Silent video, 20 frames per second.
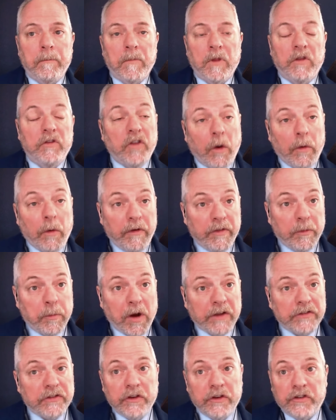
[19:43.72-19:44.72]
so if the
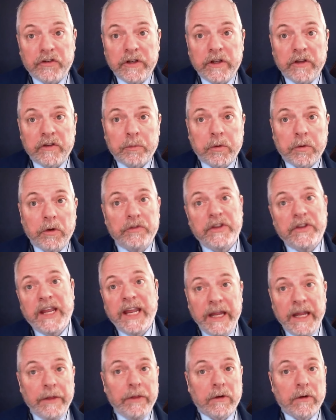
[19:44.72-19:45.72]
prosecution disproves
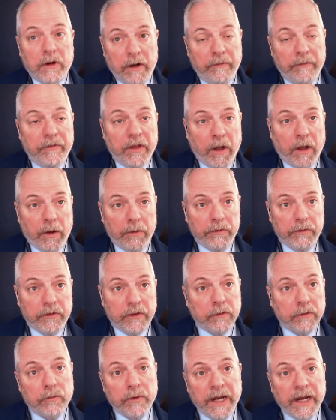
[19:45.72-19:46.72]
either of those,
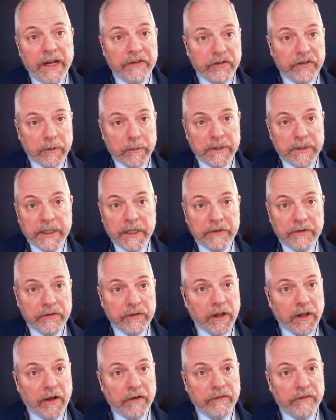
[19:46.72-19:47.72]
the
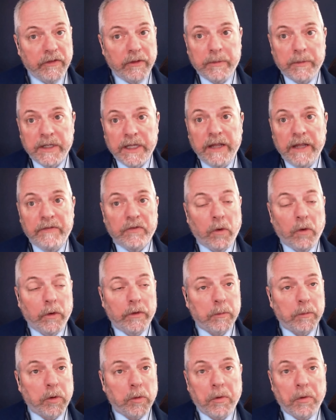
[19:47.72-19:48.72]
reasonableness of the belief or
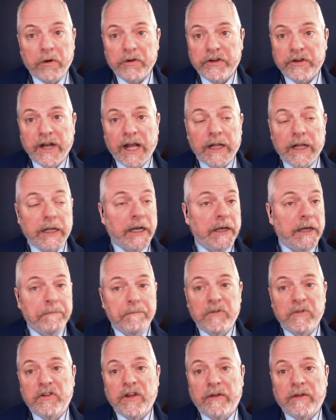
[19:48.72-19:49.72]
the proportionality,
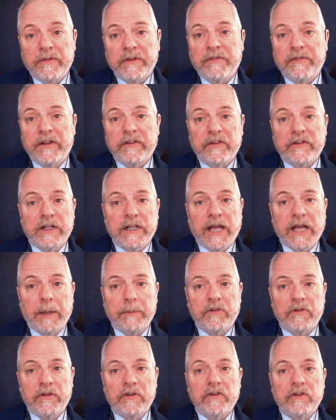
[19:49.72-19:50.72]
self defense
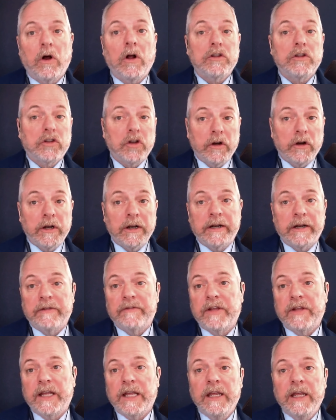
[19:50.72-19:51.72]
collapses.
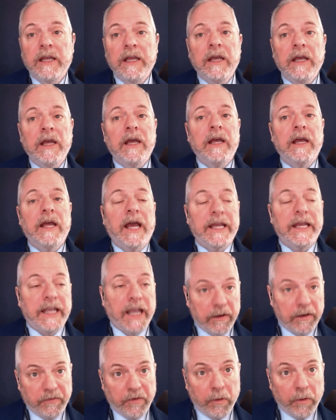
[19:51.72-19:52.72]
Alternatively,
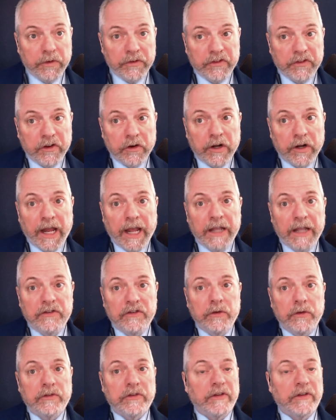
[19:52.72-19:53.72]
again, focused here on
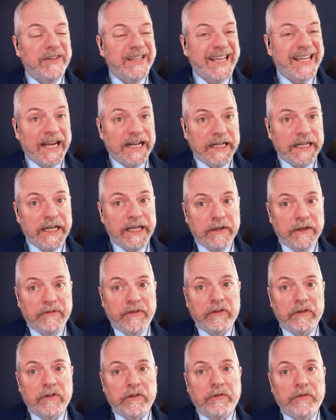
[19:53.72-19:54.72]
Hayes' use of deadly
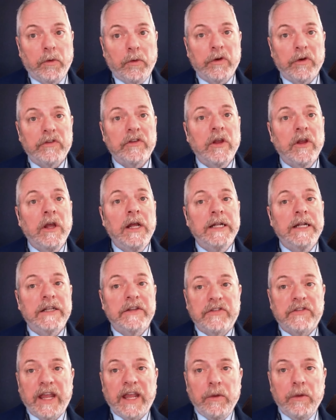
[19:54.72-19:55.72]
defensive force, the
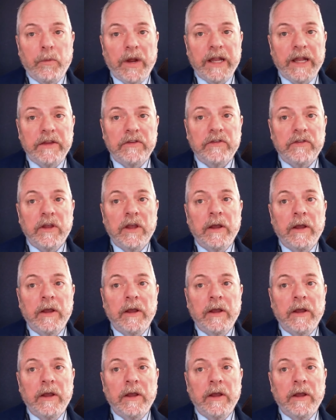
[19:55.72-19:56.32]
state wins